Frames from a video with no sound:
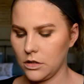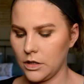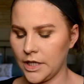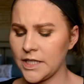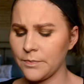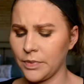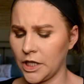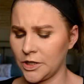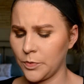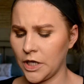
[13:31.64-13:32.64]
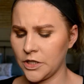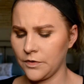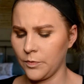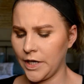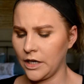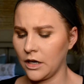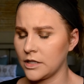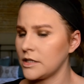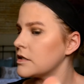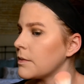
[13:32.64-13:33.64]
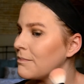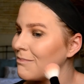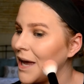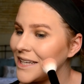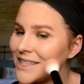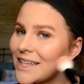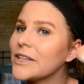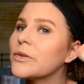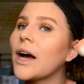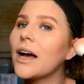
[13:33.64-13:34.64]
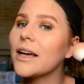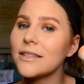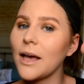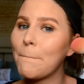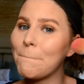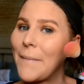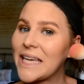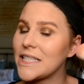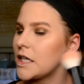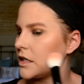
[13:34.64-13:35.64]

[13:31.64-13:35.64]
This blush brush from Wayne Goss is amazing, guys, amazing.